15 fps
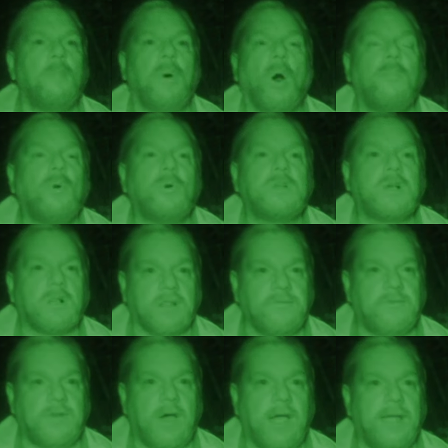Bobo and
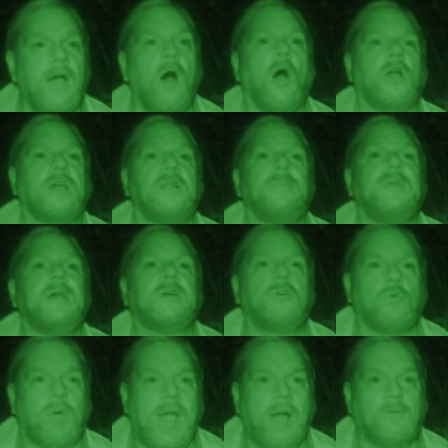Cliff and I are gonna be a
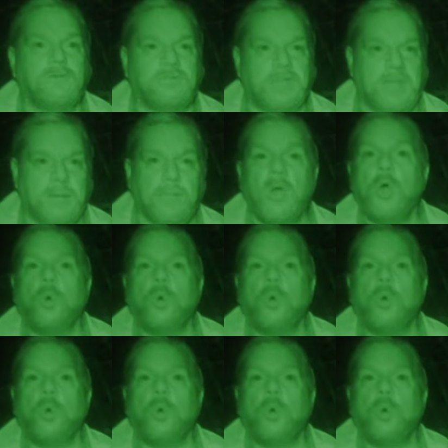ground team.